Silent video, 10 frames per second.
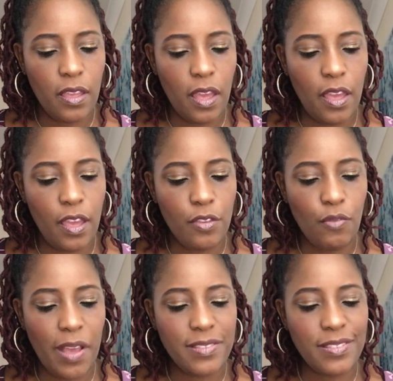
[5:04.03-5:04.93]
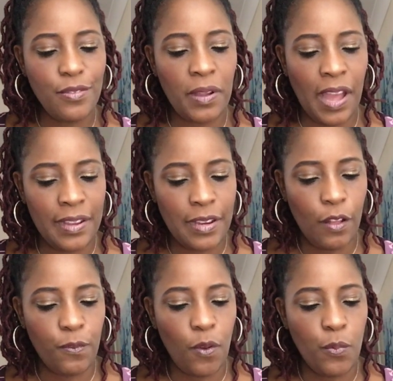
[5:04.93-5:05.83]
uh, you are still
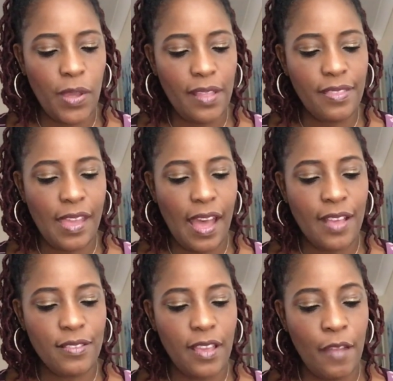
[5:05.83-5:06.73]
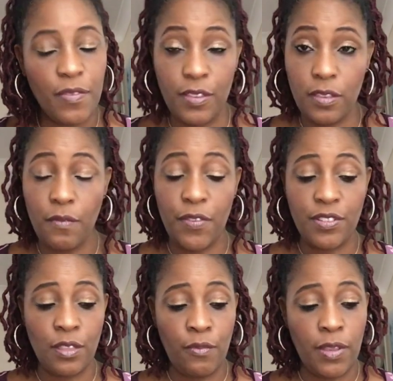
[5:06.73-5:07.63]
carnal, for where there are, this the
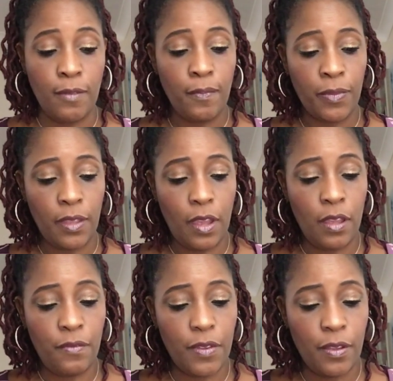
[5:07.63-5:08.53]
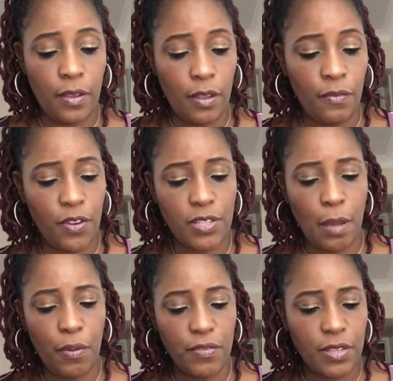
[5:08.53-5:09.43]
verse 3, if a, eh, a verse
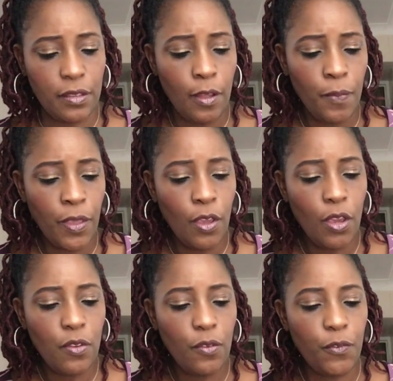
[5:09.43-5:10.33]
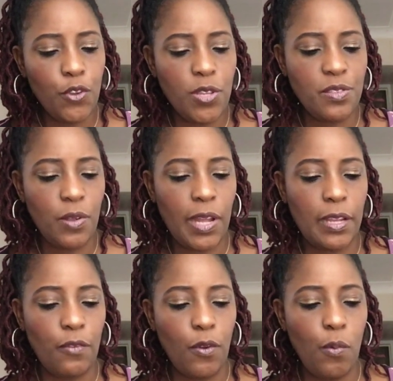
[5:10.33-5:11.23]
above it says for you're still
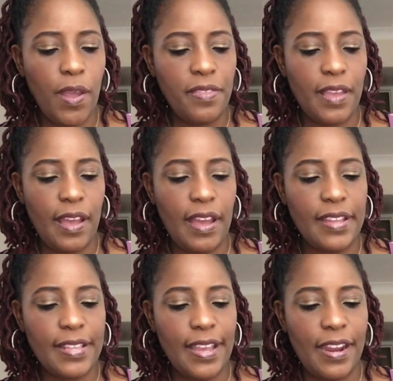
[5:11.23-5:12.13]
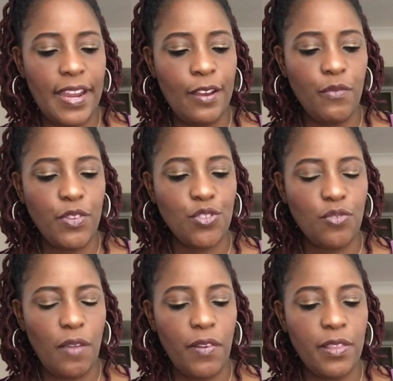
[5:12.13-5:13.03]
carnal for where there are, there are envy
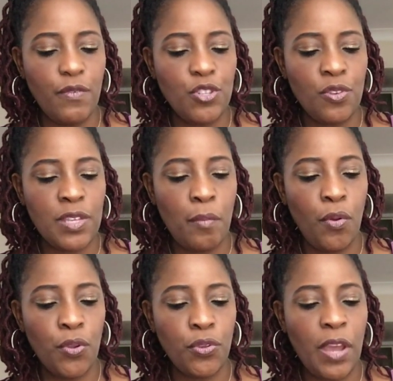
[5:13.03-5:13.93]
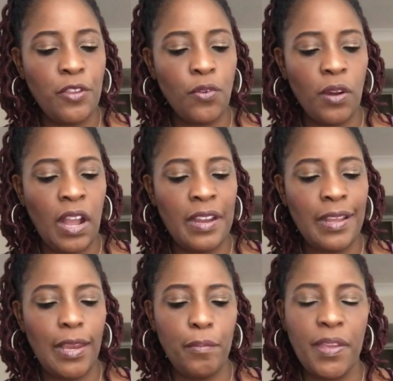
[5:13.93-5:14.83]
strife and divisions among you are you not
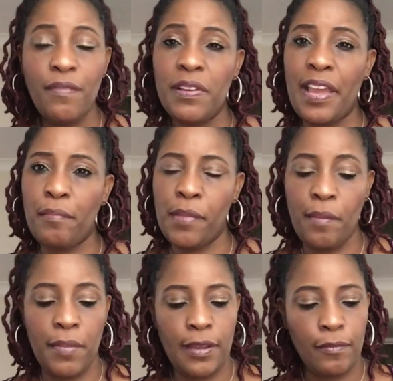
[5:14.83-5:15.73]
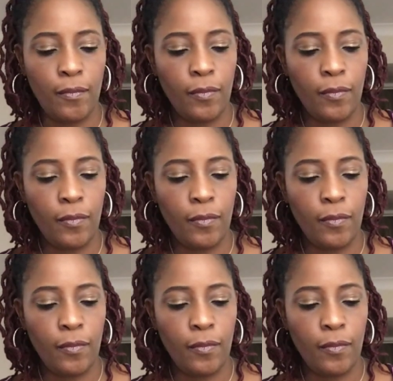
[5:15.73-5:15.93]
carnal and behaving like mere men